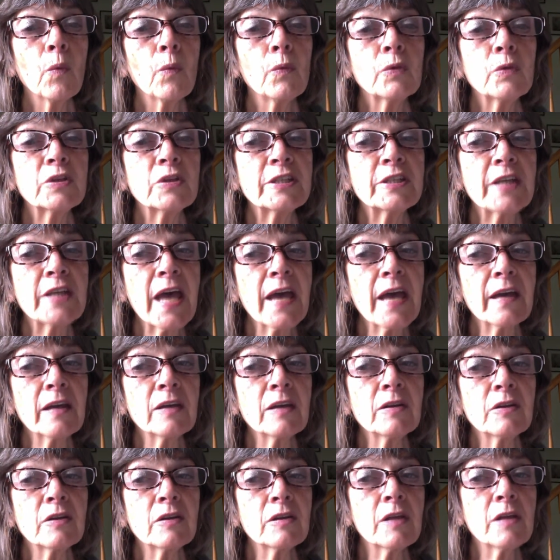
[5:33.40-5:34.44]

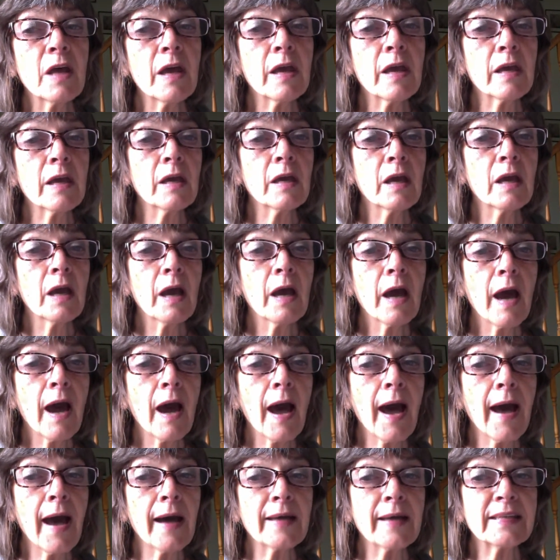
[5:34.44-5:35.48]
Second thing,
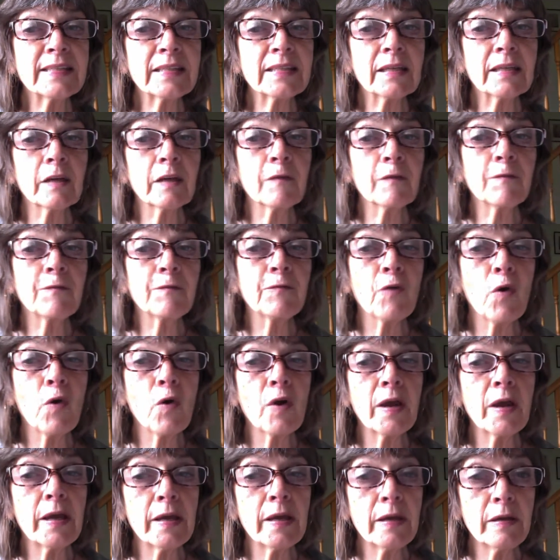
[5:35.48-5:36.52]
asking
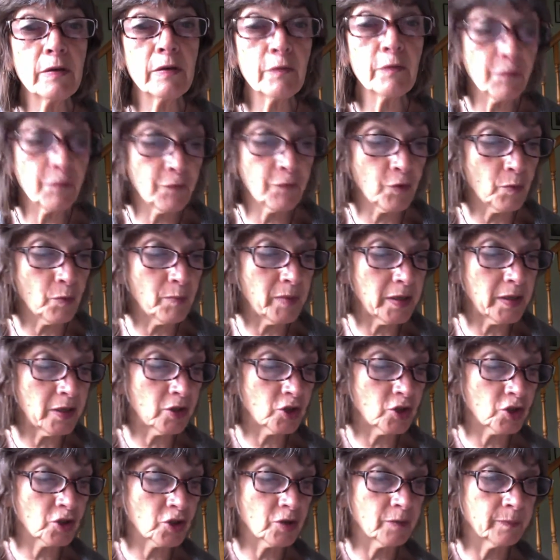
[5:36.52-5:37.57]
for
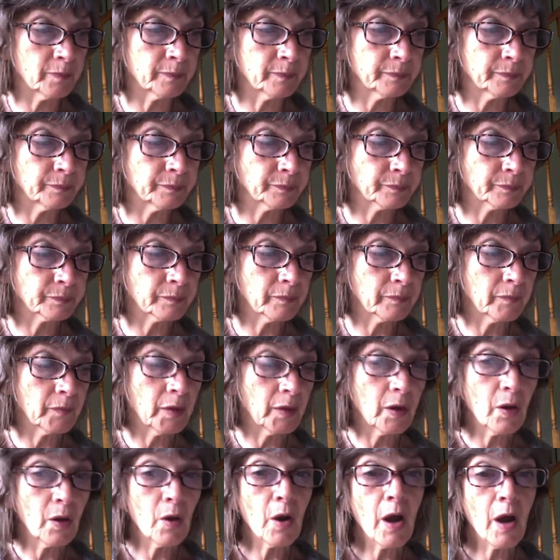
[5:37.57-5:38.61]
information.
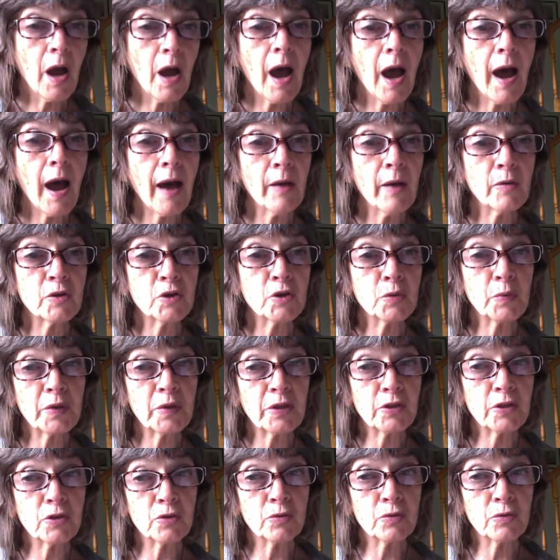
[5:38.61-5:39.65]
How do we
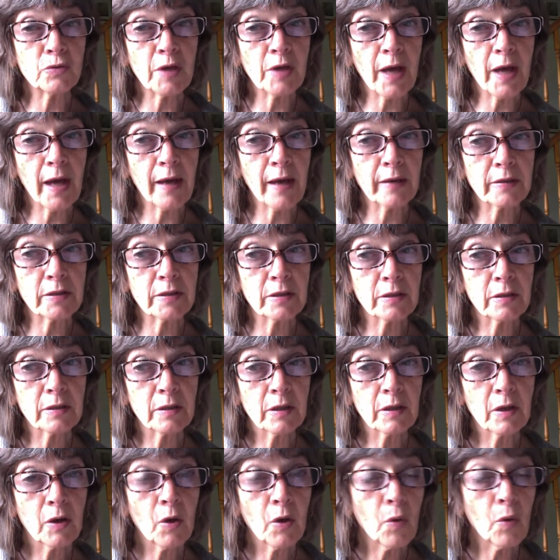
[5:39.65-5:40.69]
do that?
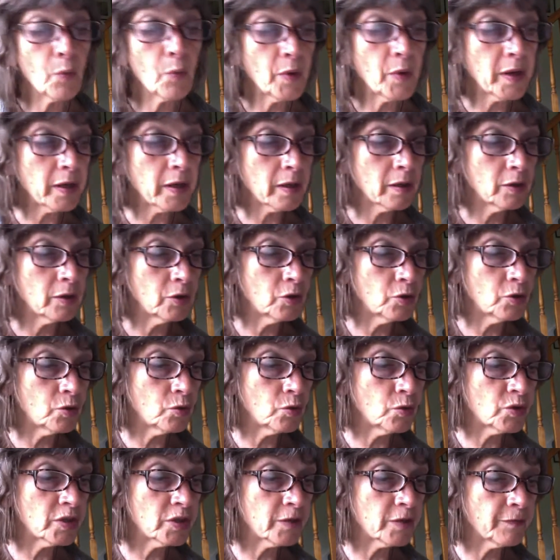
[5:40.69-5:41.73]
We can
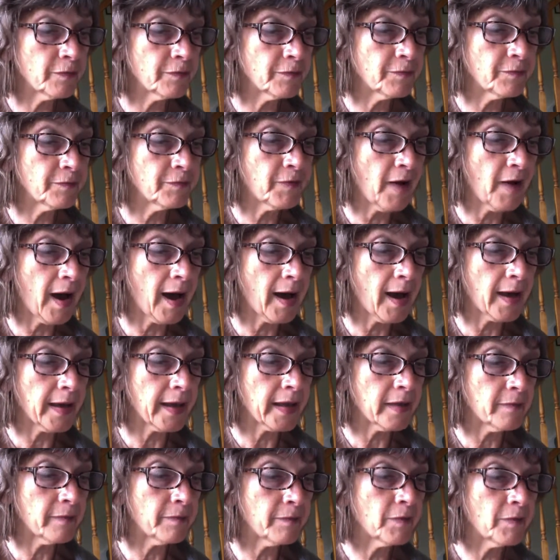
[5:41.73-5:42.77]
use
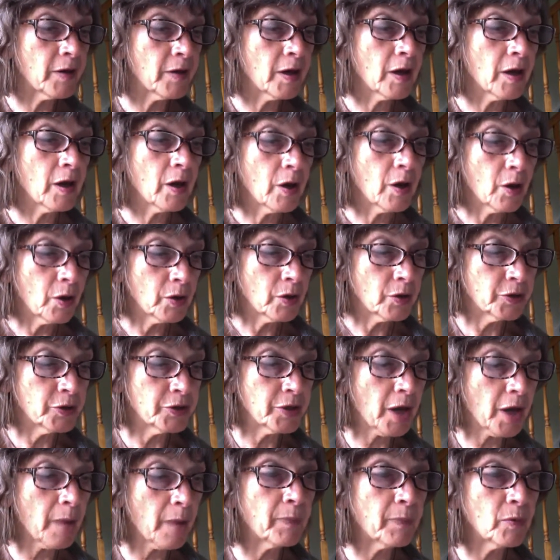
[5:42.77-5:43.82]
5
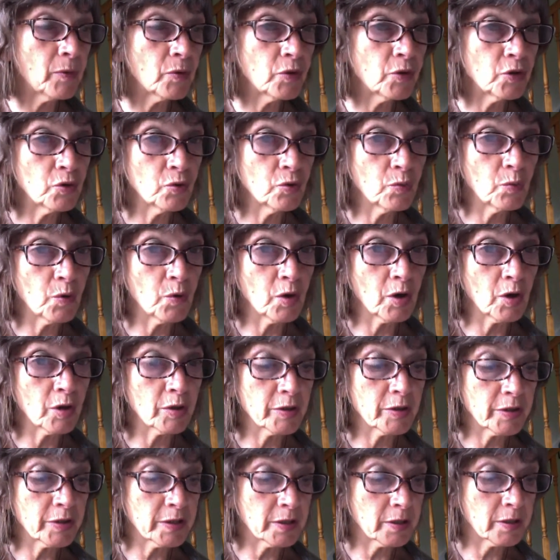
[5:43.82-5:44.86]
W
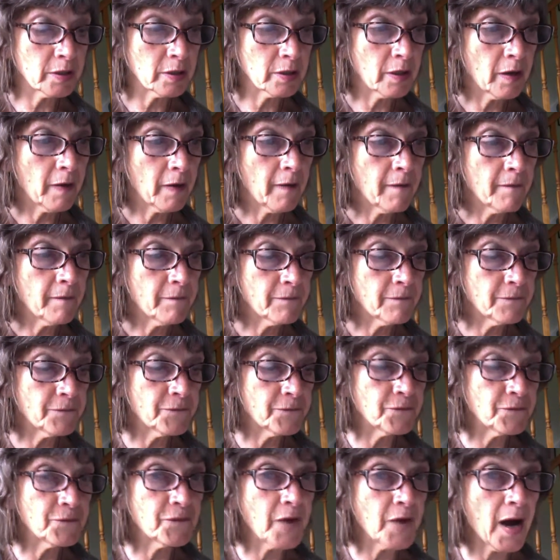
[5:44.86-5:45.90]
words.
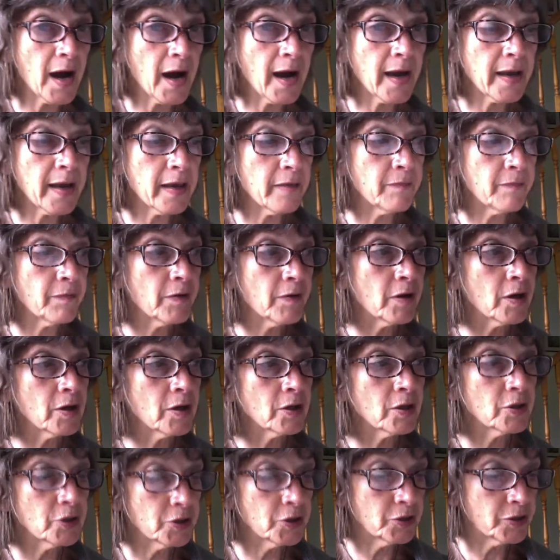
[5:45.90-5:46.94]
5
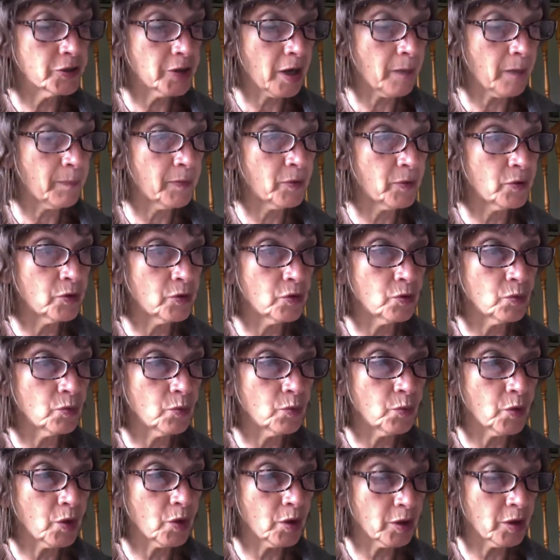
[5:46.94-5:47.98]
W
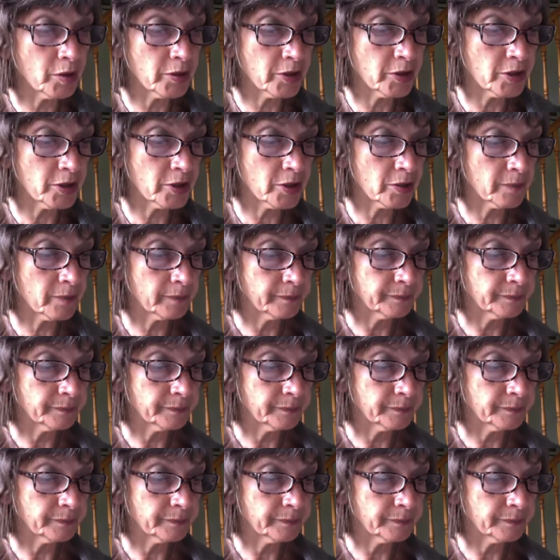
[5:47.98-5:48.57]
words.